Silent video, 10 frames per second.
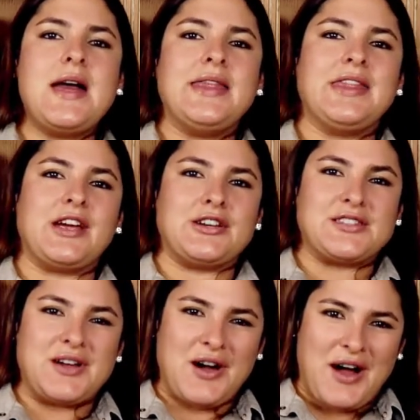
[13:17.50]

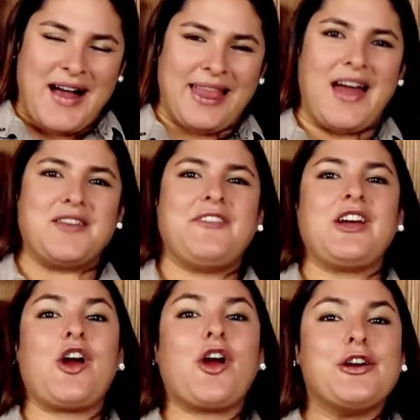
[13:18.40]
there's a lot of
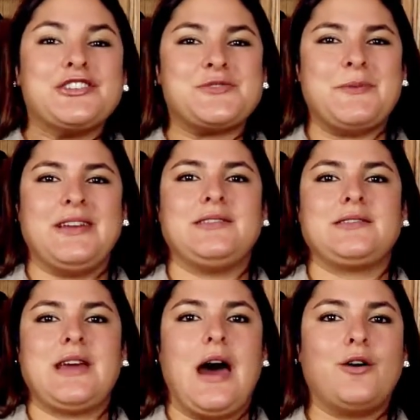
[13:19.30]

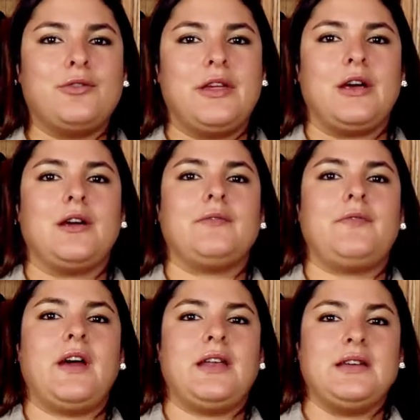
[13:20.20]
encouragement out there
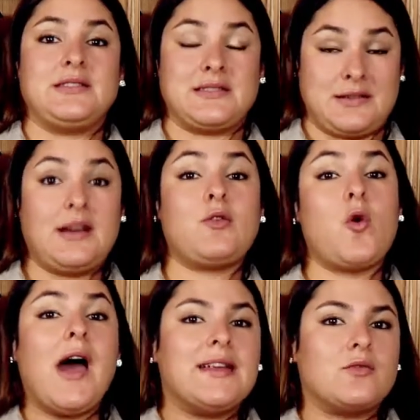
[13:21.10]
that is
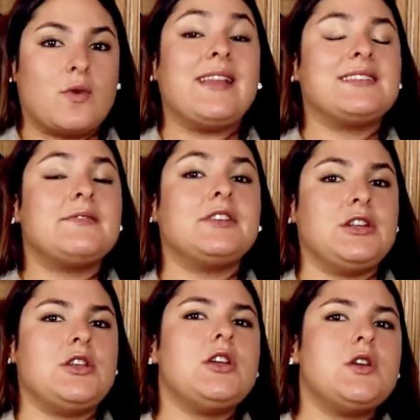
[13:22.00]
quite relatively
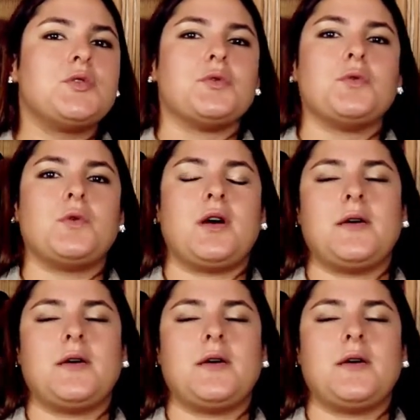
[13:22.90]
new